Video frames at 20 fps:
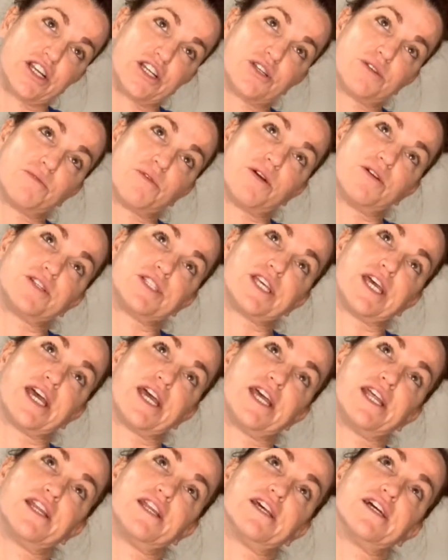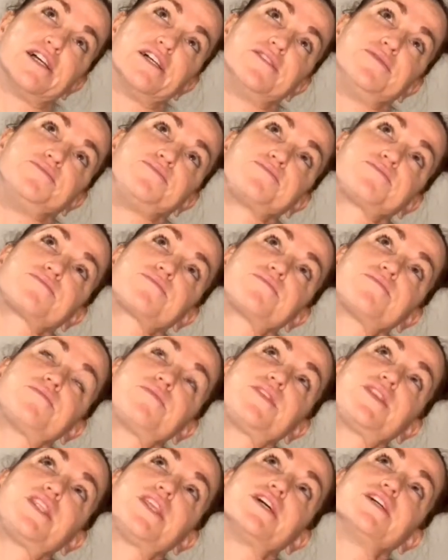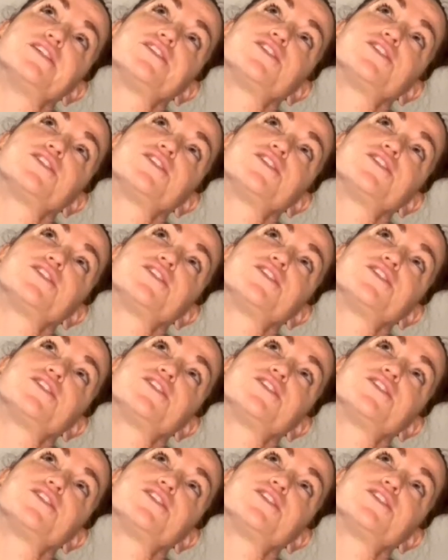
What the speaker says: to rotate. This